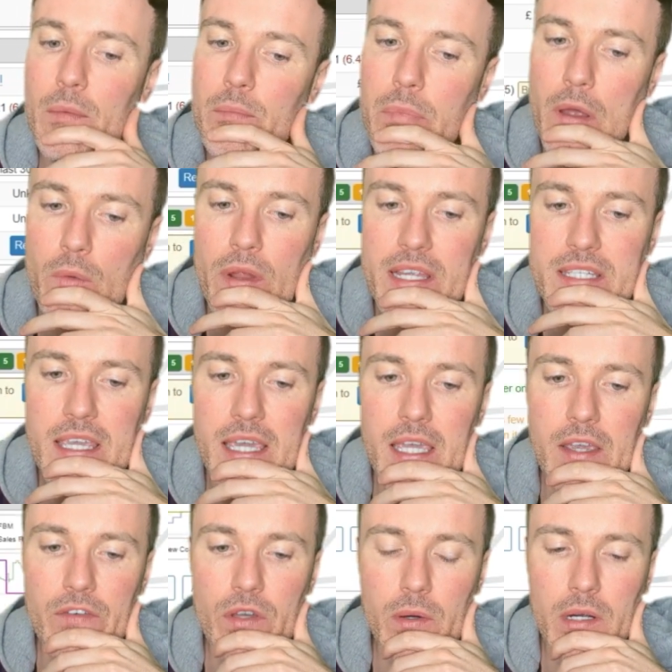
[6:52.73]
Bit risky
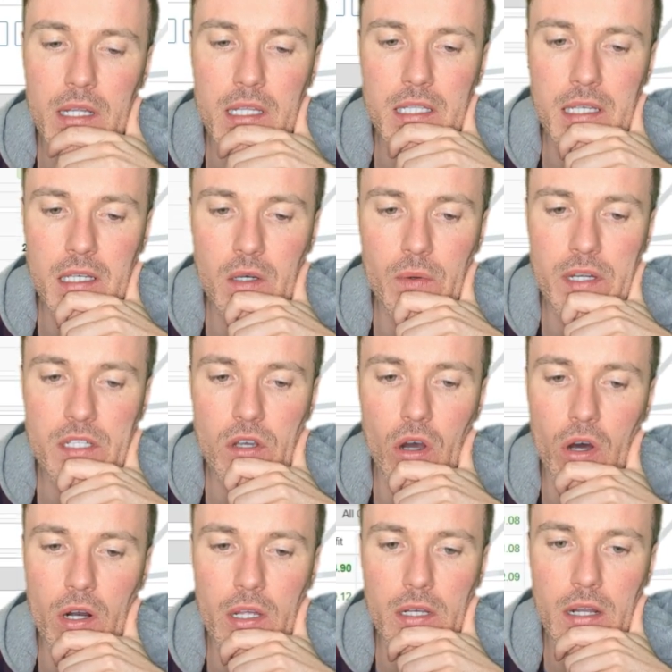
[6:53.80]
if you wanted to take a risk
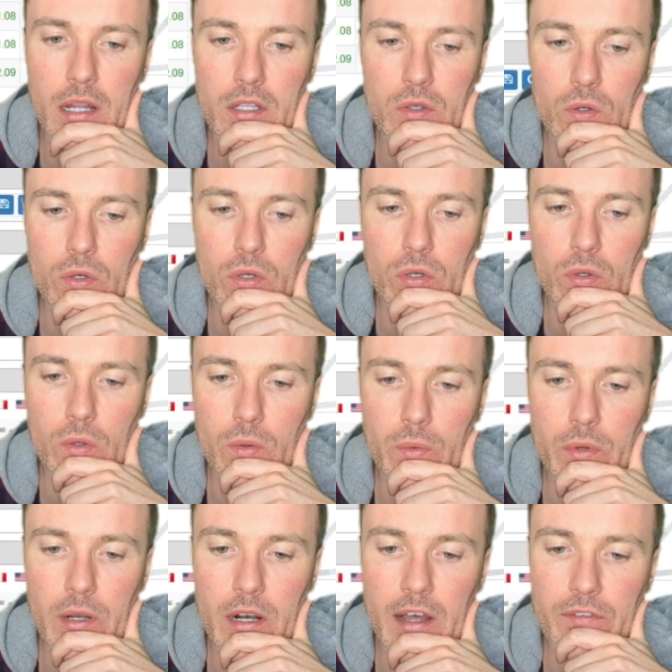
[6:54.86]
on it. I don't know,
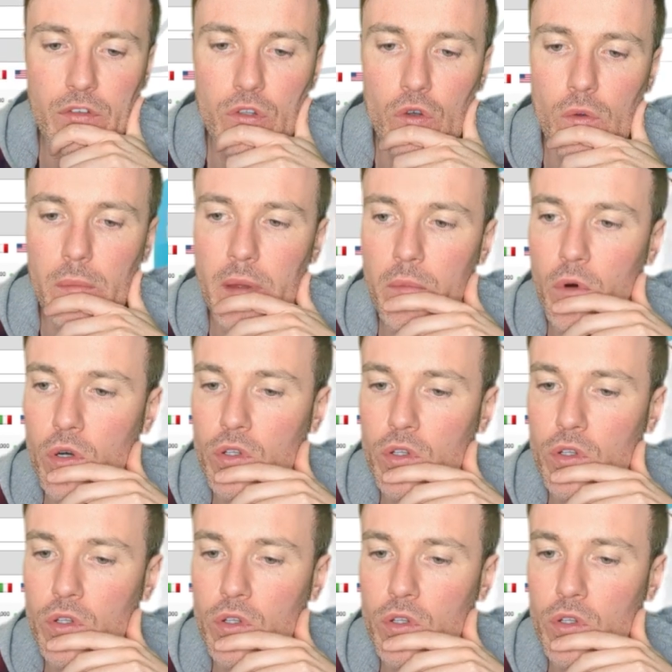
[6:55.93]
we'll have to do a bit more